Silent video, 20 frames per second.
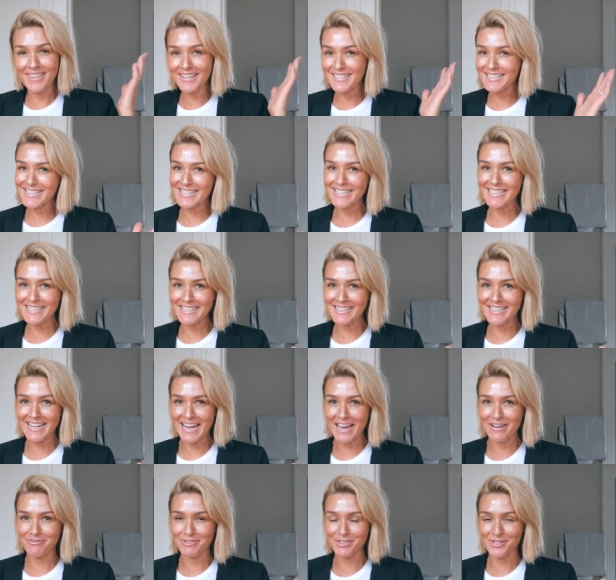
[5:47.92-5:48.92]
This is
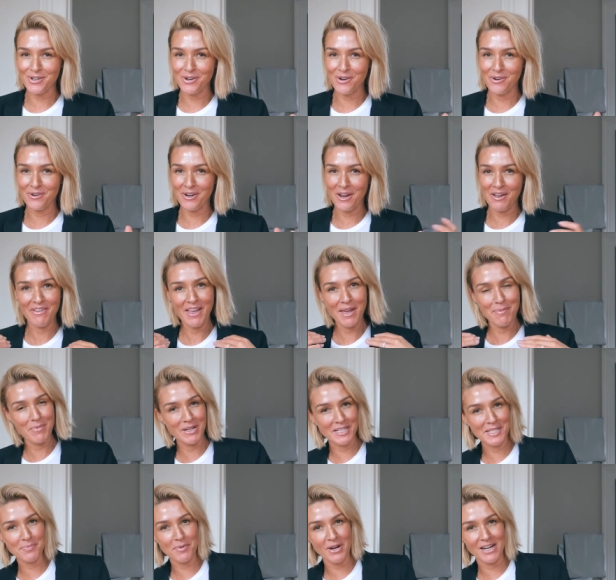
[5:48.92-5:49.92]
the end result. I've had
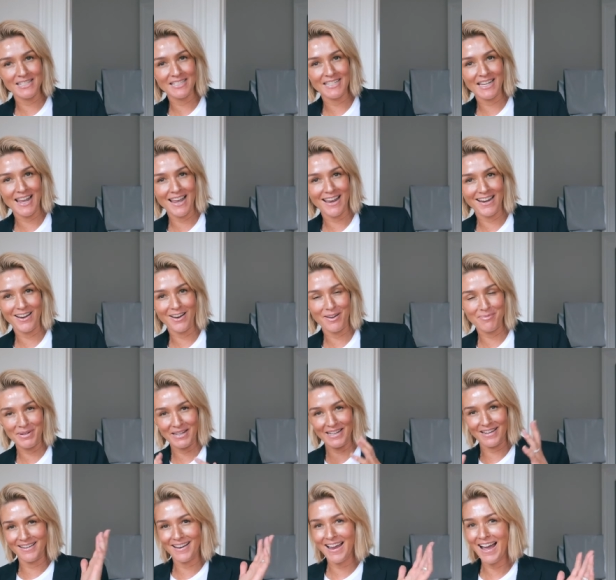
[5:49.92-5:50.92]
my spray tan, I've
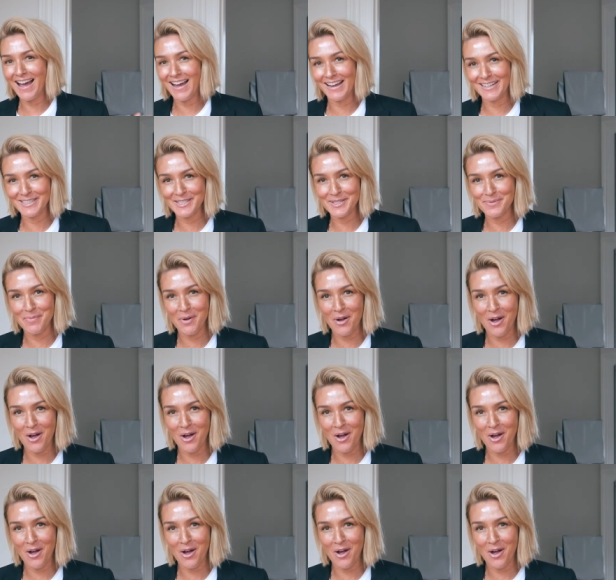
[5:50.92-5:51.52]
been enhanced